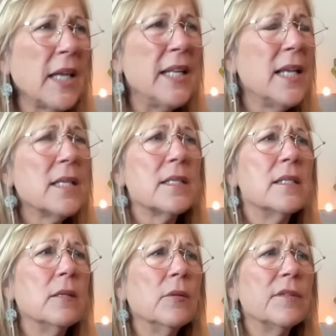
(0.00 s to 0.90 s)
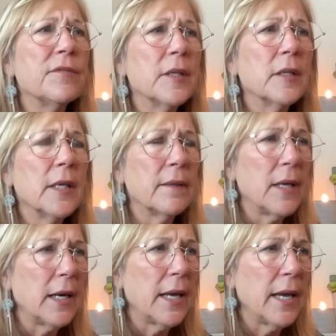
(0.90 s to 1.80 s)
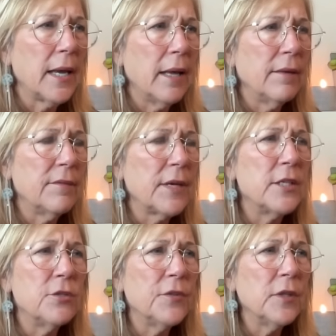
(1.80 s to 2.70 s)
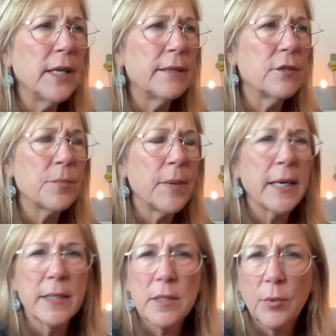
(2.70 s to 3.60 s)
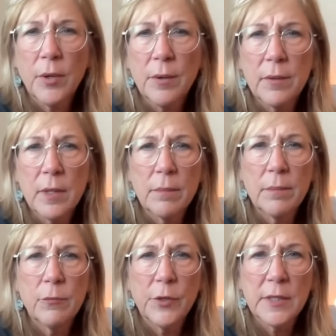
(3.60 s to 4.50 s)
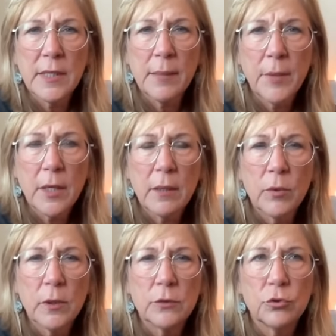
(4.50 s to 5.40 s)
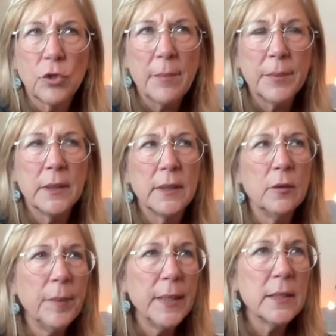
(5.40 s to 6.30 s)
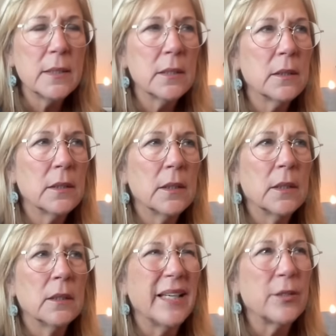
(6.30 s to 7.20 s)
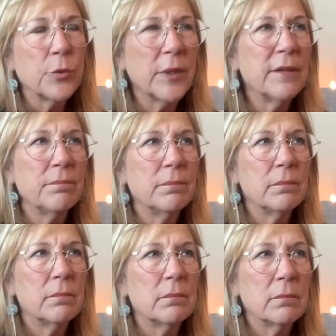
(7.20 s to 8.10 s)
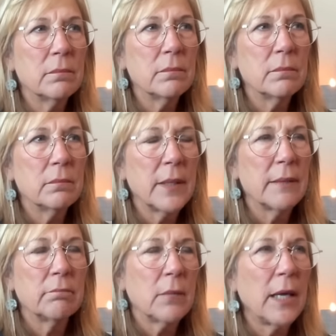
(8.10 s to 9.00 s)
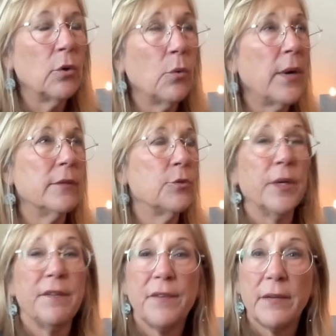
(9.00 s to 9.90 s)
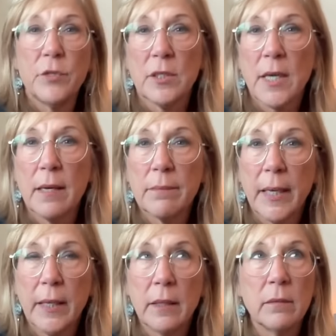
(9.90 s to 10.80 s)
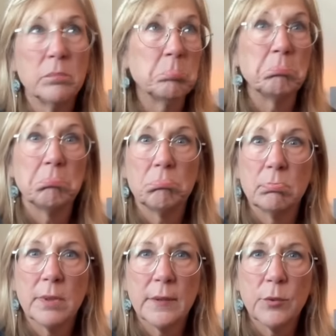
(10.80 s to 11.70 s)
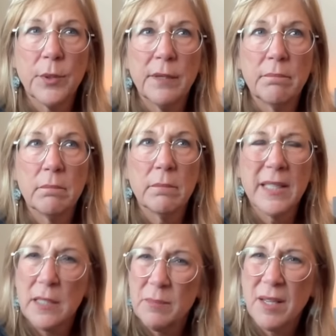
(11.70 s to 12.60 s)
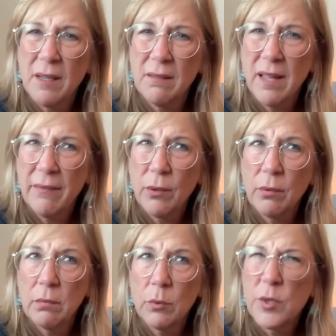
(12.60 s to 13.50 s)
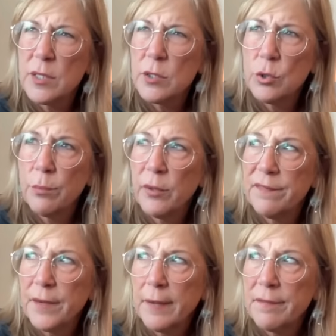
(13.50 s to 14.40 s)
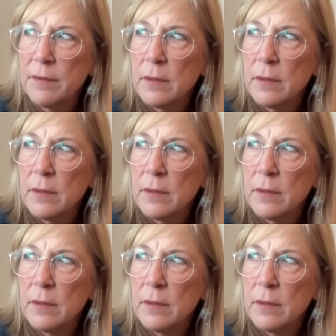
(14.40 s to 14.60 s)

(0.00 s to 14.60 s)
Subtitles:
And that's still the feeling that I have. I do feel like there's pockets where the real estate market will drop a little bit, like 20, I don't know why 25 just got in my head. 20, that seems like a lot though. Or is it 2.5?